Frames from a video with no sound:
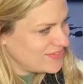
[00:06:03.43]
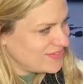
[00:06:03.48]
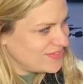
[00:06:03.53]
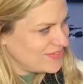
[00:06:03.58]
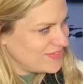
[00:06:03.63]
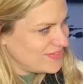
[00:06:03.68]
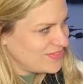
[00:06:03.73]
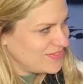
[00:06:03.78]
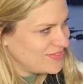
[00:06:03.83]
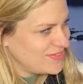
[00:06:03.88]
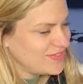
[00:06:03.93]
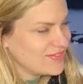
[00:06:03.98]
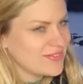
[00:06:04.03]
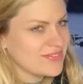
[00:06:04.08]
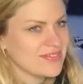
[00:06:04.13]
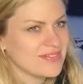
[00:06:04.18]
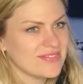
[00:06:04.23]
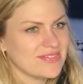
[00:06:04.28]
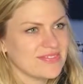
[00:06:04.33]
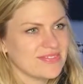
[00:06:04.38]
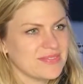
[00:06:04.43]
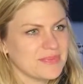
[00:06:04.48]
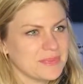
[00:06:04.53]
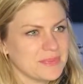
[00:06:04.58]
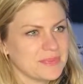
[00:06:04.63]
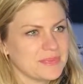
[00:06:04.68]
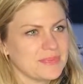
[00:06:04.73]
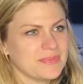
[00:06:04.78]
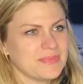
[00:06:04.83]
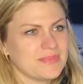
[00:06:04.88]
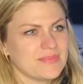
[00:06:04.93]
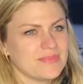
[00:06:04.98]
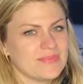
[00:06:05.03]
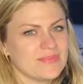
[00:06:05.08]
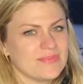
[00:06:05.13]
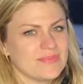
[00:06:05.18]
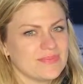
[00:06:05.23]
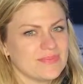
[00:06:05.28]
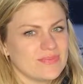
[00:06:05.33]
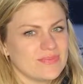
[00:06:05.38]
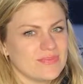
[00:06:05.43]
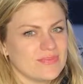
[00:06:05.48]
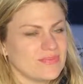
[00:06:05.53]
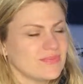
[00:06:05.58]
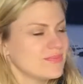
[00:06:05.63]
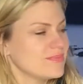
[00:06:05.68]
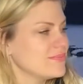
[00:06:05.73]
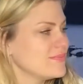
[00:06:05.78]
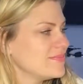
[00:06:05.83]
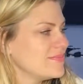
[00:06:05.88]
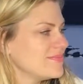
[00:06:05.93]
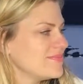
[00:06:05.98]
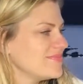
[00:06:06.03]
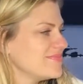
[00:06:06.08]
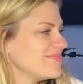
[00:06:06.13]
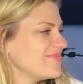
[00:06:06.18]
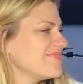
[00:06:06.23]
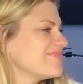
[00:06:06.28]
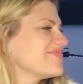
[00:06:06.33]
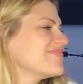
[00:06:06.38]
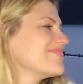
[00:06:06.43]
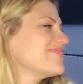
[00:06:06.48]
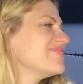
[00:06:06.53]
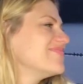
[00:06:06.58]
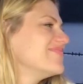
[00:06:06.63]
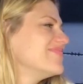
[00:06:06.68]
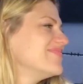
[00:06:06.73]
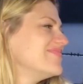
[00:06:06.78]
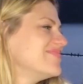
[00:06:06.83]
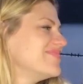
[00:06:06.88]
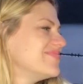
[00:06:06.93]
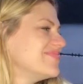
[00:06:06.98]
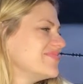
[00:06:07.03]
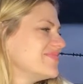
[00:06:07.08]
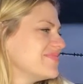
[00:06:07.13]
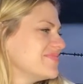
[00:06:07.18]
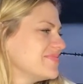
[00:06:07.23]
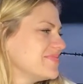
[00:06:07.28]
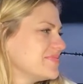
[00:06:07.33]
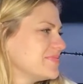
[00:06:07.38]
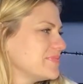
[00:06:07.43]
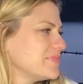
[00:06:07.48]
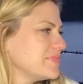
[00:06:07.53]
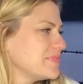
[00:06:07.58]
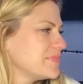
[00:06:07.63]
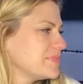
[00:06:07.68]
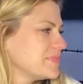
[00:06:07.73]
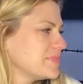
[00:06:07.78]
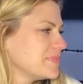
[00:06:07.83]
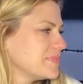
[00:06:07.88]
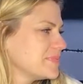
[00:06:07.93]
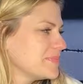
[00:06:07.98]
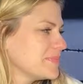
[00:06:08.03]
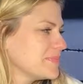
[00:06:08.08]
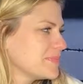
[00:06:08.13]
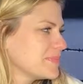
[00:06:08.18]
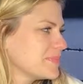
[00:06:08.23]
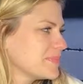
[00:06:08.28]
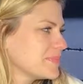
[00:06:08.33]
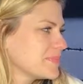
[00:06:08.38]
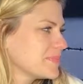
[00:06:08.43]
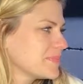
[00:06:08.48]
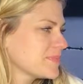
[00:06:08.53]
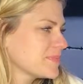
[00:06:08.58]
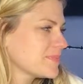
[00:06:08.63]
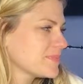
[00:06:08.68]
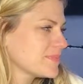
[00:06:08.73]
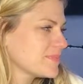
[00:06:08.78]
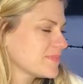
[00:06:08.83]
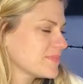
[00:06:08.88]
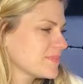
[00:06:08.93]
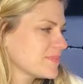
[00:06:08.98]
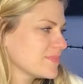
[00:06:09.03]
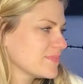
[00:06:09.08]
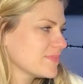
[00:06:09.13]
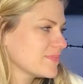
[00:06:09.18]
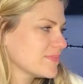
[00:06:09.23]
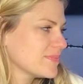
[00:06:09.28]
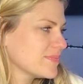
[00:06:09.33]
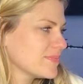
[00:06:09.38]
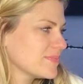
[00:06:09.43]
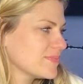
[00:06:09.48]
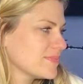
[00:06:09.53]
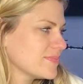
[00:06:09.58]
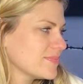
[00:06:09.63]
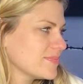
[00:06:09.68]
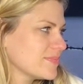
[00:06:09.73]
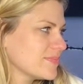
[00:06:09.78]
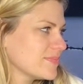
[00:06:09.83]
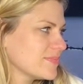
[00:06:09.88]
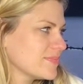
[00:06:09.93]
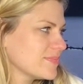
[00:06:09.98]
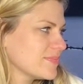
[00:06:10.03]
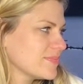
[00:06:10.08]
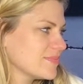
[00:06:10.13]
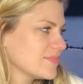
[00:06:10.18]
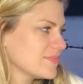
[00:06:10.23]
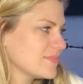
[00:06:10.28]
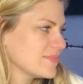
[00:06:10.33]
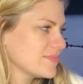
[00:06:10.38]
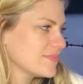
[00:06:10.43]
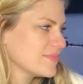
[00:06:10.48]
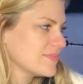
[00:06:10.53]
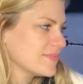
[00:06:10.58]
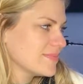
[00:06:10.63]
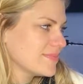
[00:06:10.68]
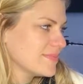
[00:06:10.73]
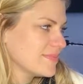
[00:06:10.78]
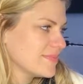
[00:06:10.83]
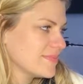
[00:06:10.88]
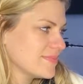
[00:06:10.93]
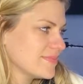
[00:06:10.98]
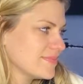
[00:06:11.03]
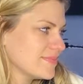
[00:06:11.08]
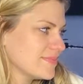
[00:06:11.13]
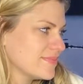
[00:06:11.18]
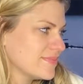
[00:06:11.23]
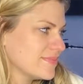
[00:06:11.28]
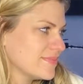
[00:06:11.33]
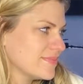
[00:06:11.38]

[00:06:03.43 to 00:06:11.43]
(not speaking)